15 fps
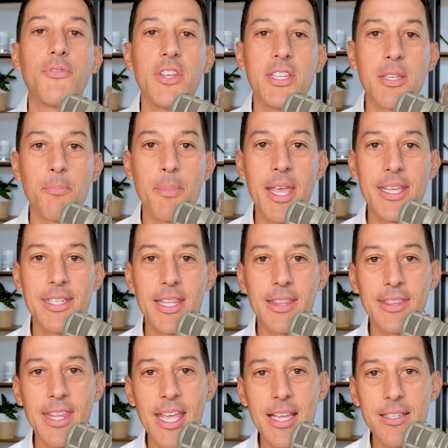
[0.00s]
of these
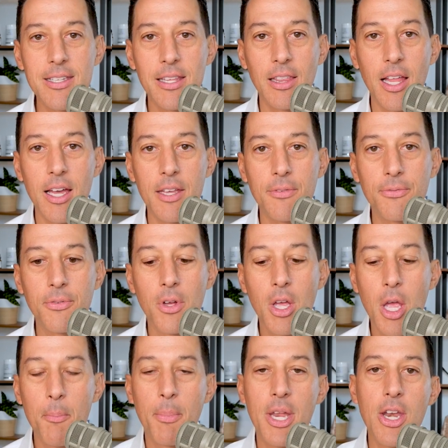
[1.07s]
amazing things in life,
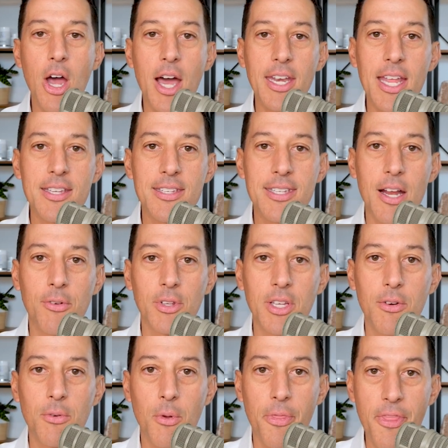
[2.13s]
but not
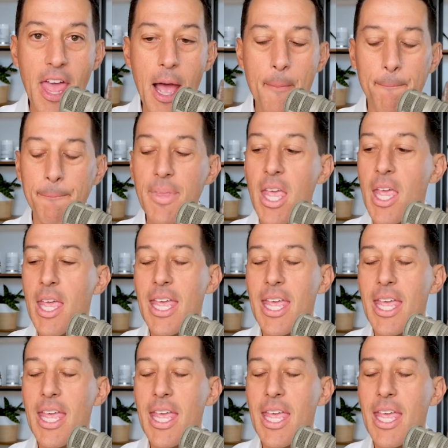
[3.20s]
necessarily them.